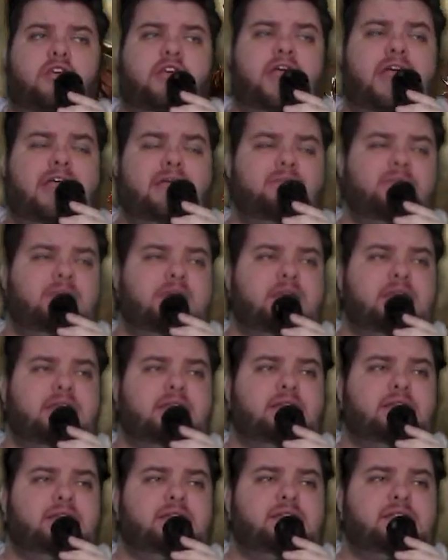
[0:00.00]
game
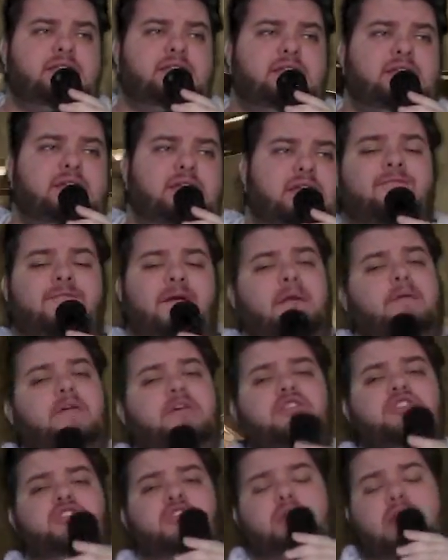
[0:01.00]
is very
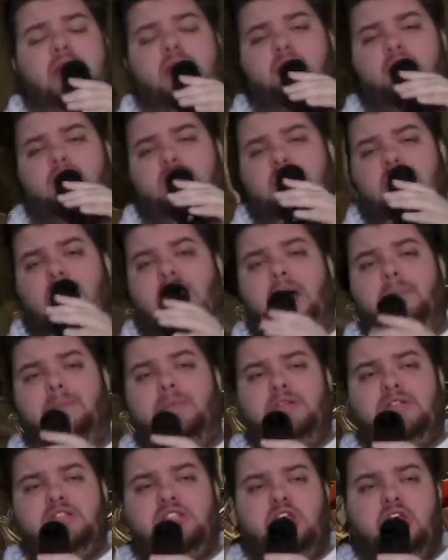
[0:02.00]
generic up
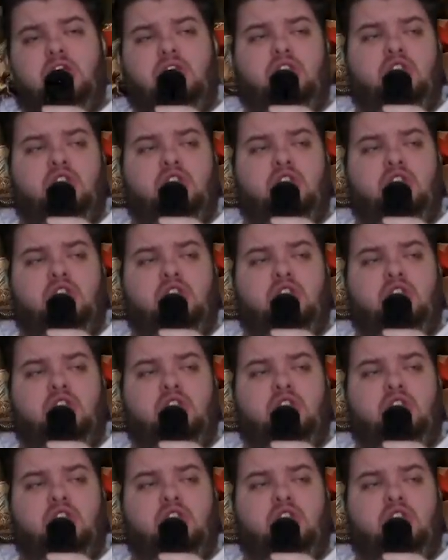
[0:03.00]
until